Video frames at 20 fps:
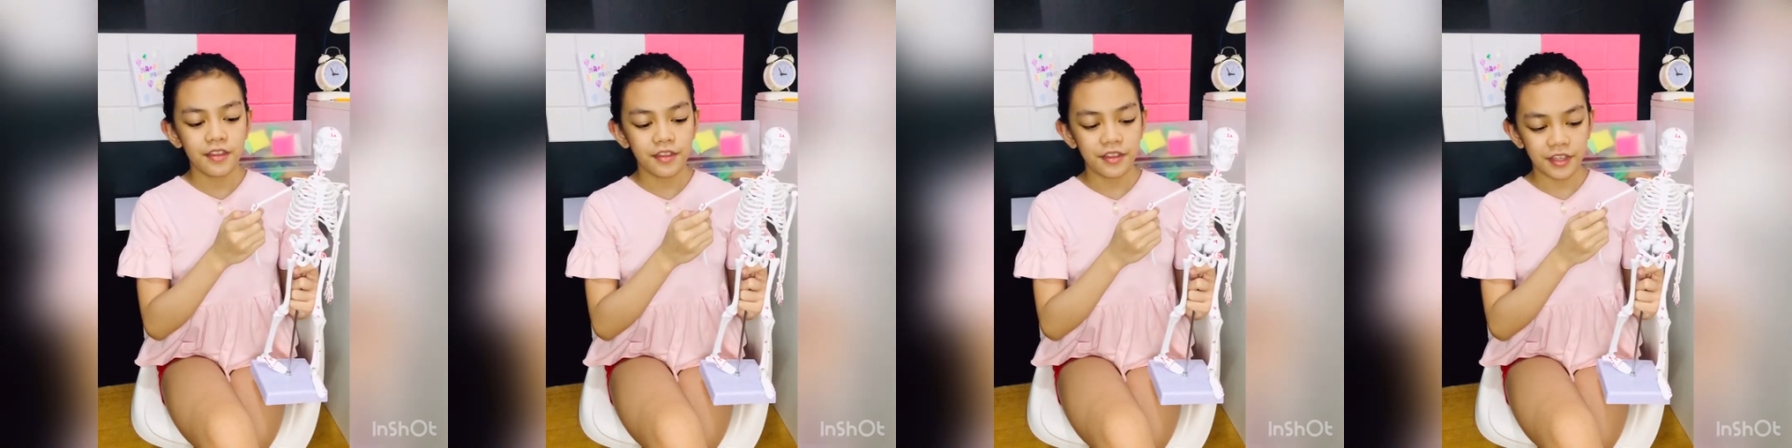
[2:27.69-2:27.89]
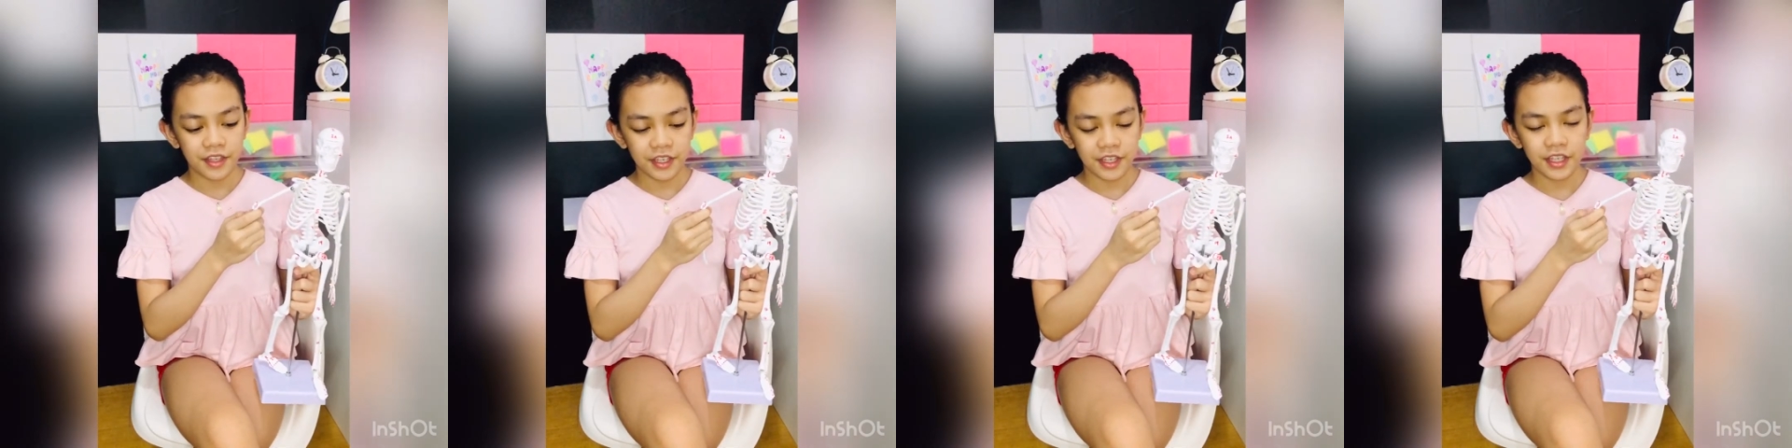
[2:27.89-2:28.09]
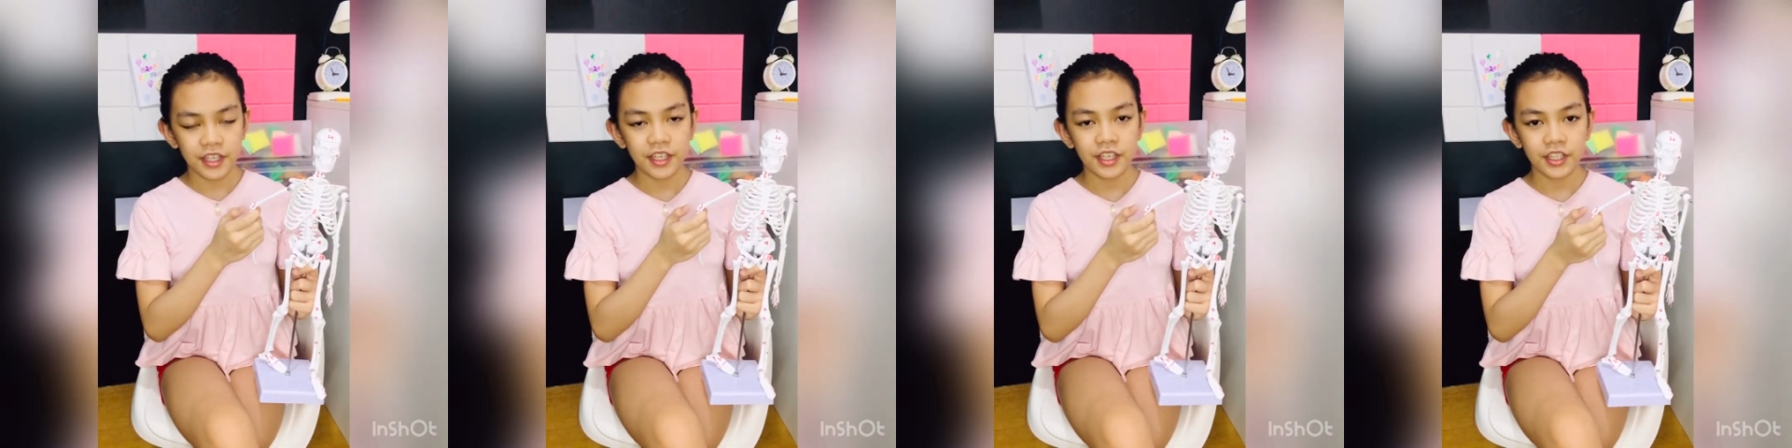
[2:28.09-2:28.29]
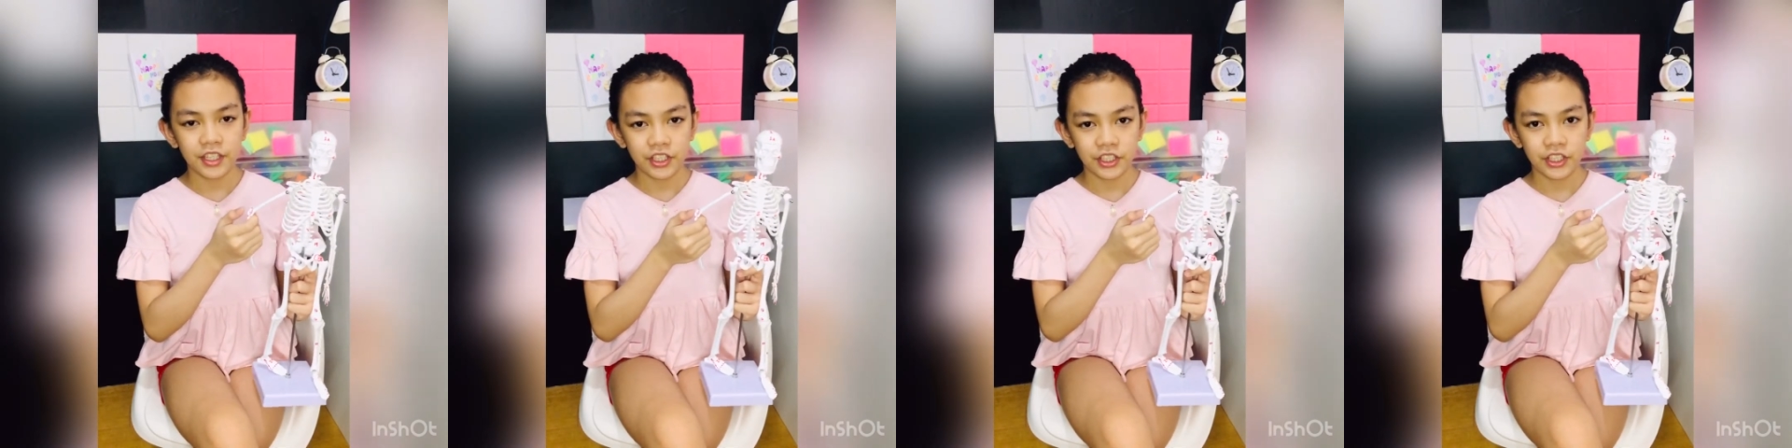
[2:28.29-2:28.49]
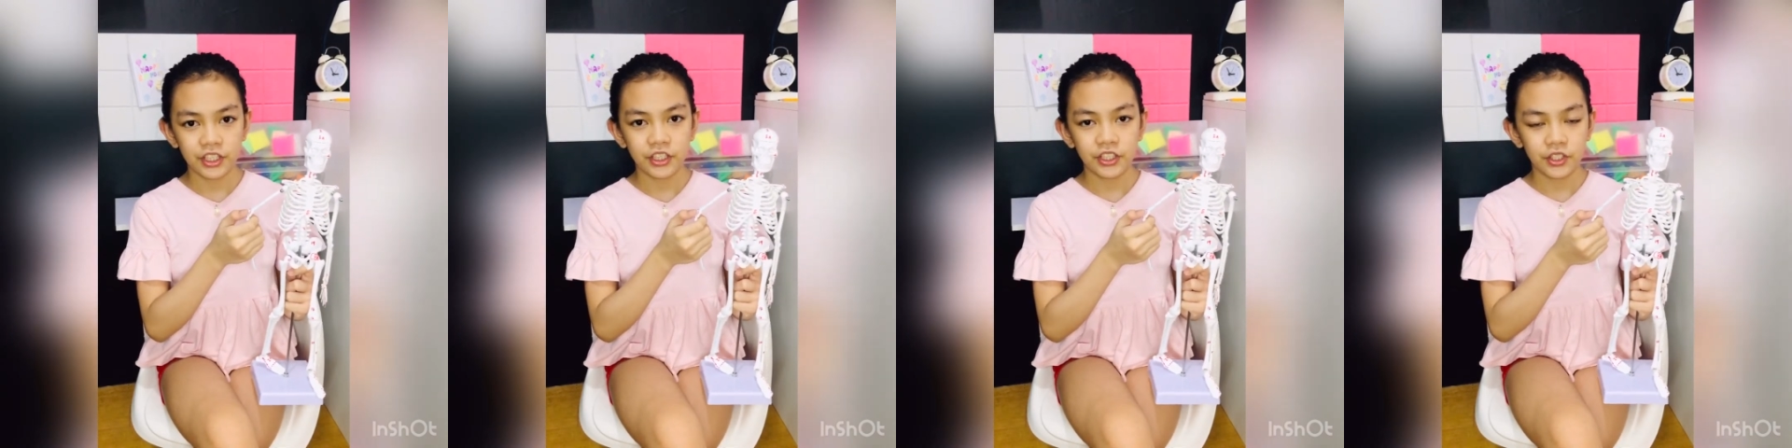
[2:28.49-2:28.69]
the
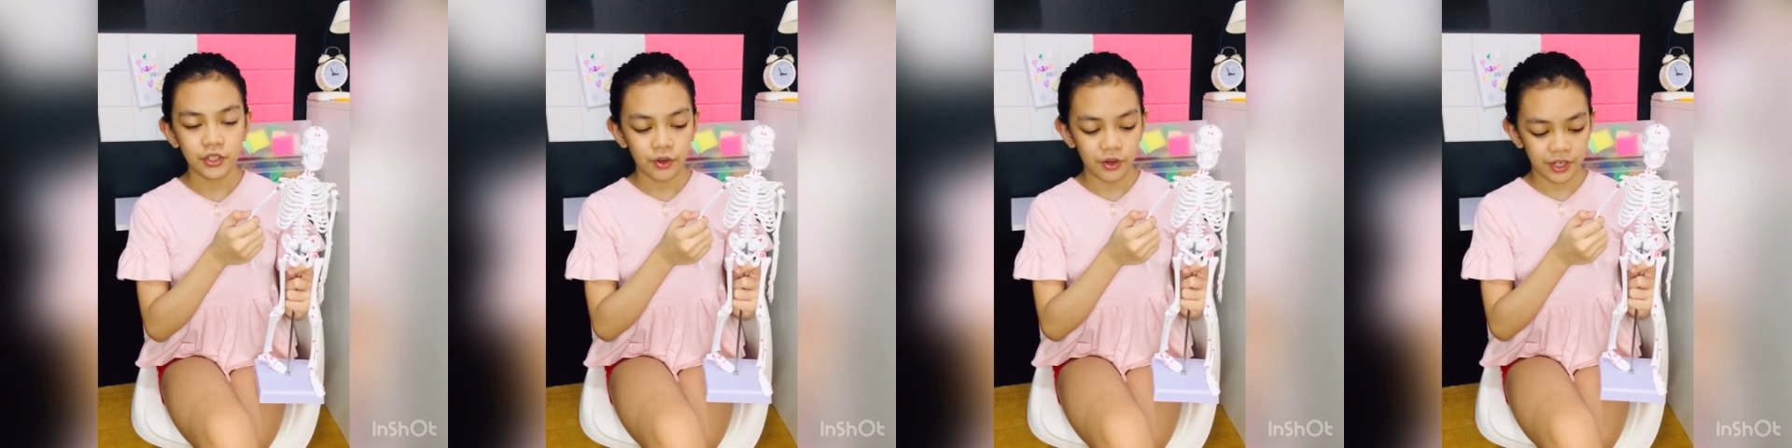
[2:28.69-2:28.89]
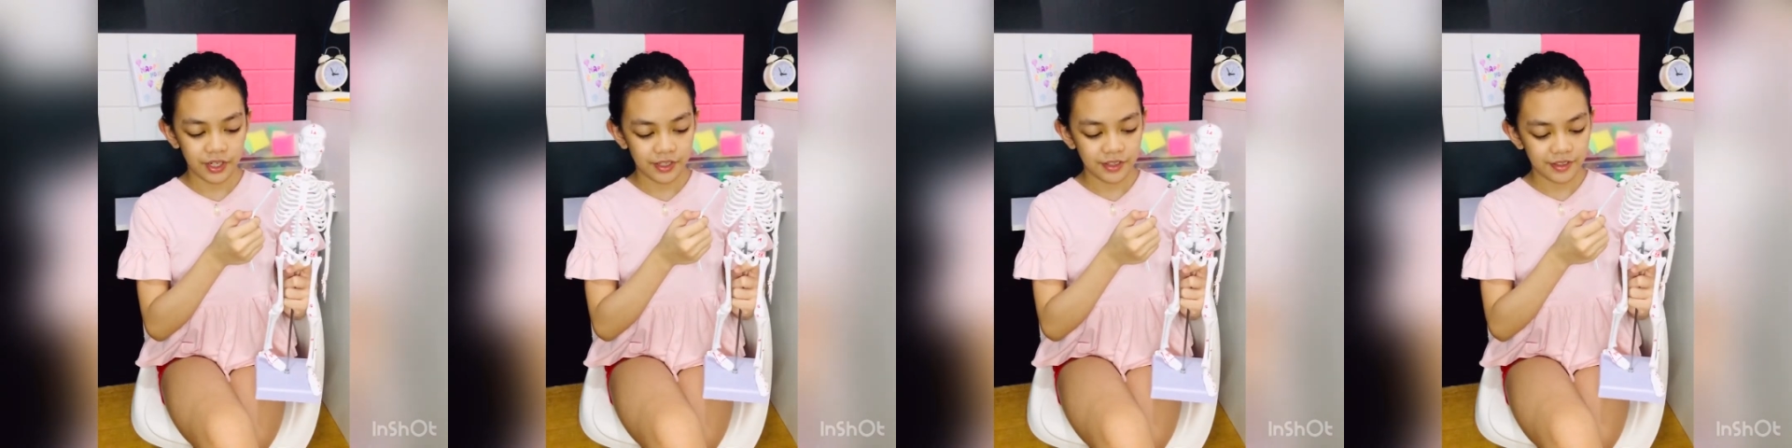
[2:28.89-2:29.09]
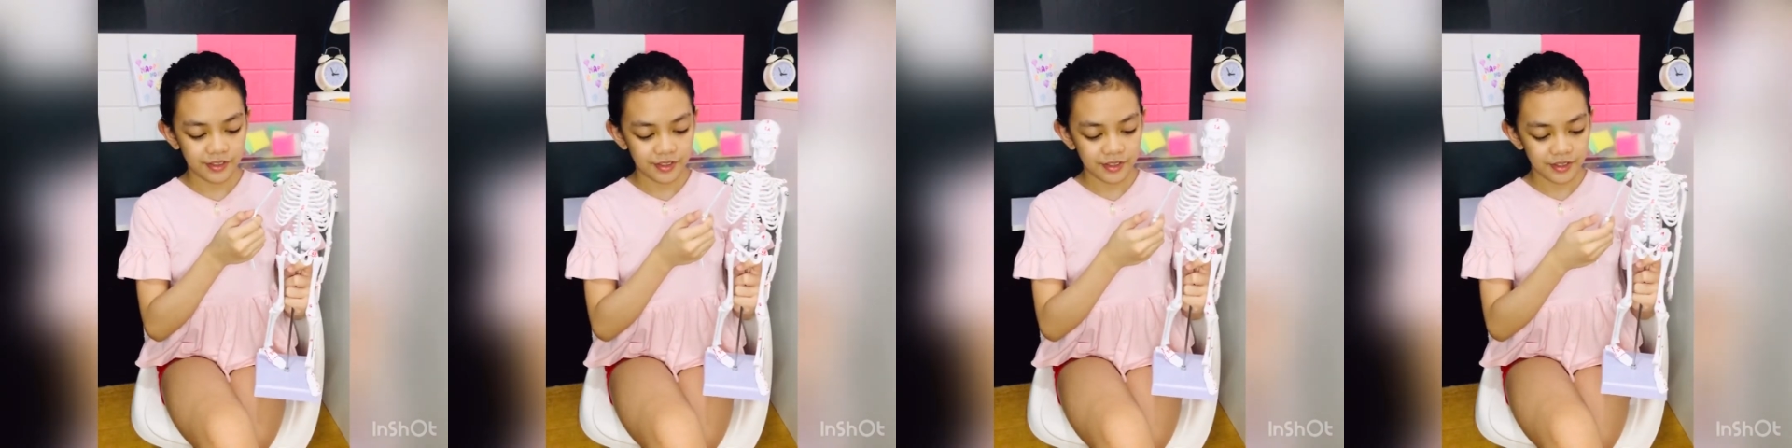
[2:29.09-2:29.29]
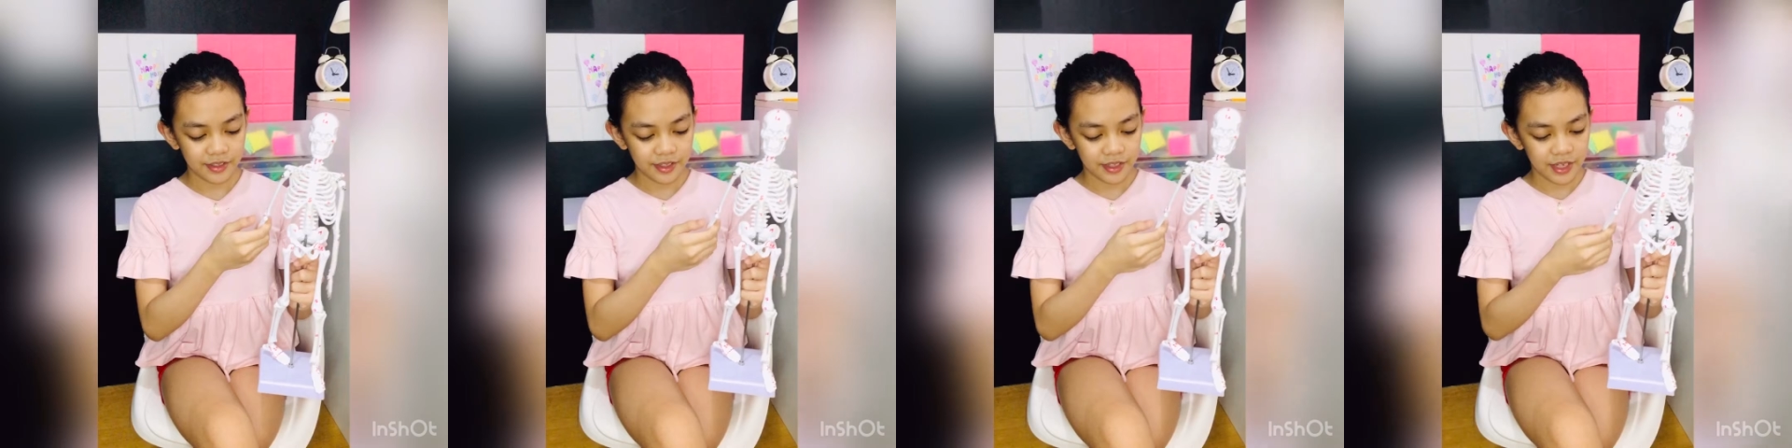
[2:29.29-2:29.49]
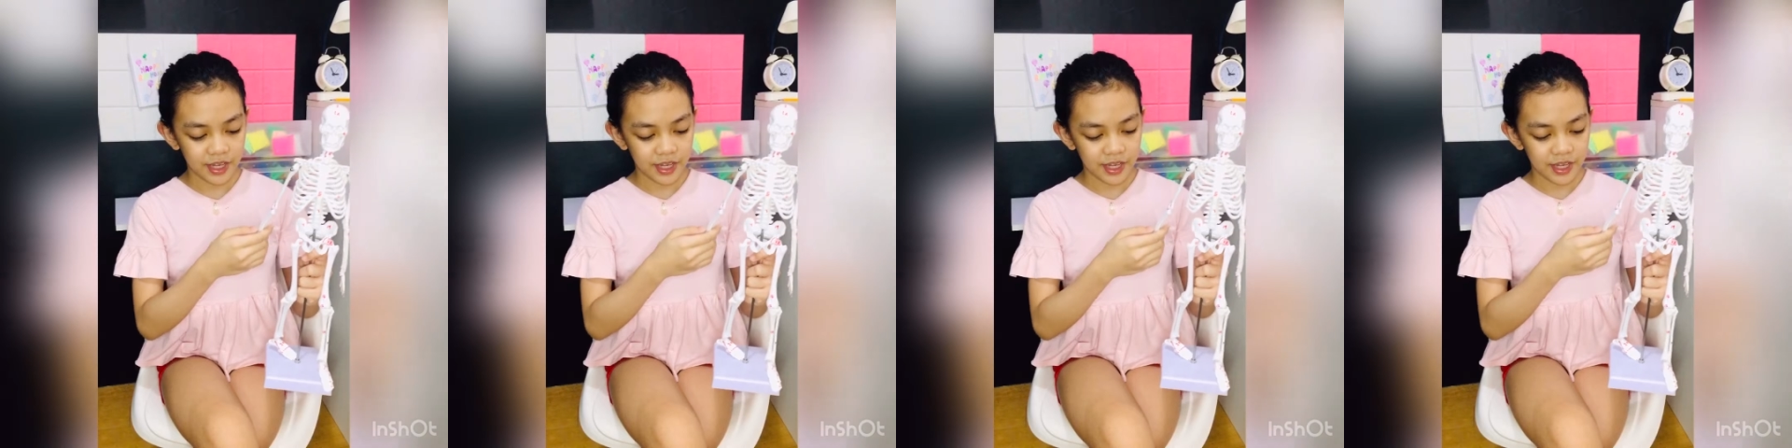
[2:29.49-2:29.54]
hinge joint.